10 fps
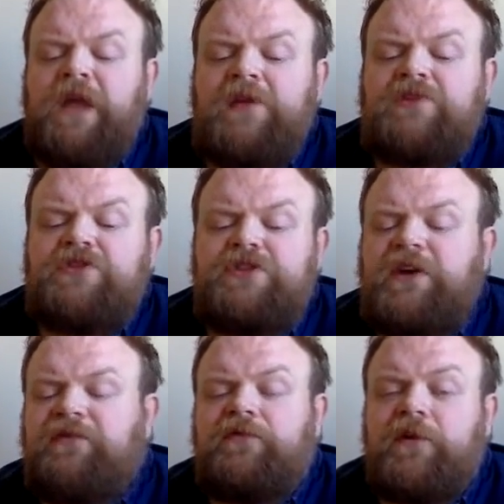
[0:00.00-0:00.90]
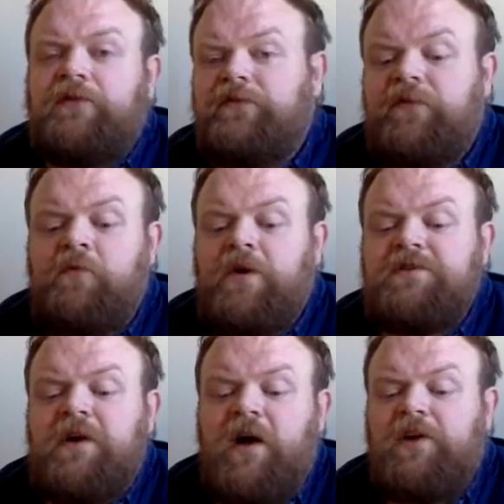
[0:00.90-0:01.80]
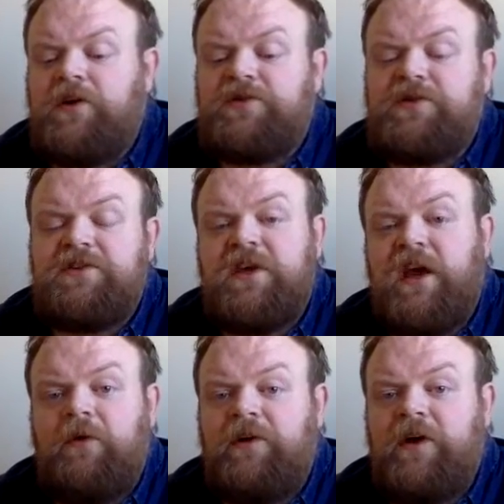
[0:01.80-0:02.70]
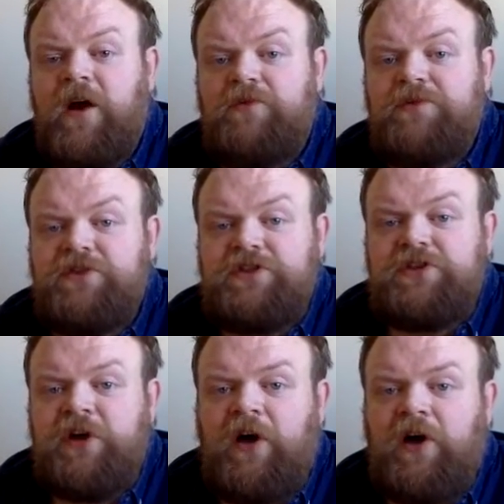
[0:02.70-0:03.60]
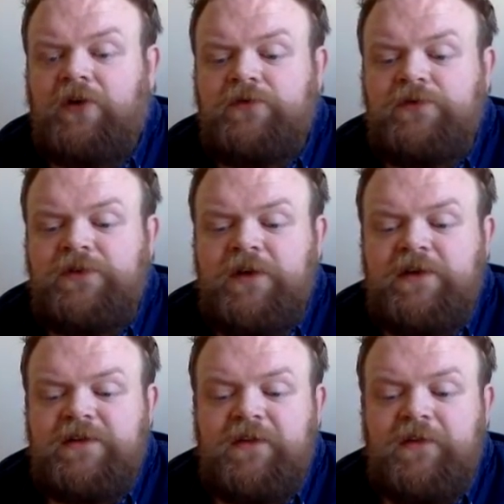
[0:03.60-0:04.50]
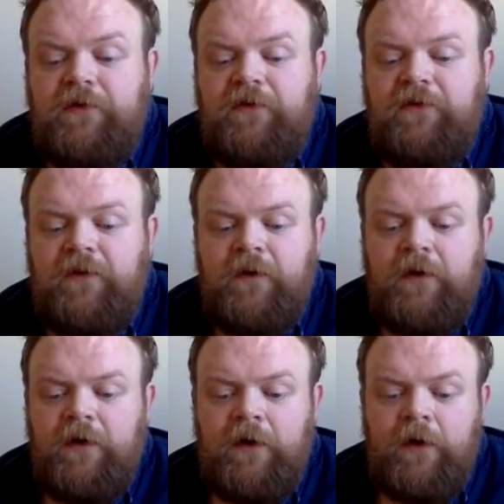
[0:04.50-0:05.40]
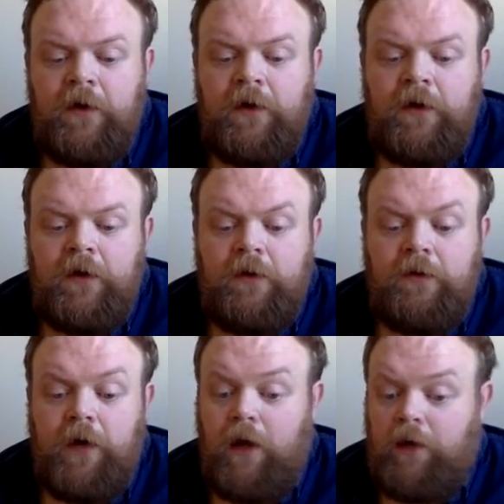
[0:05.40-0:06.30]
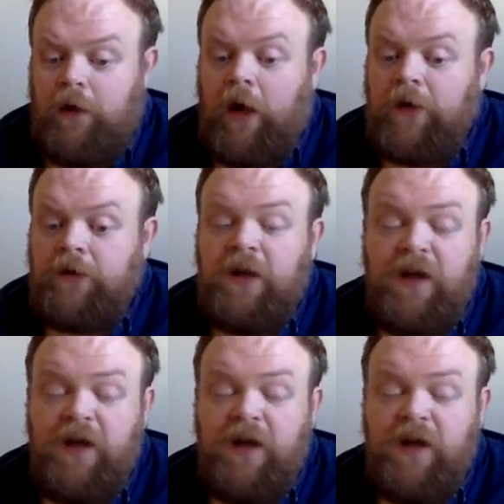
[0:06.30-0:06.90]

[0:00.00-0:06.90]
"That's different from what I used to say when I was a child," said the Gryphon. "Well, I'd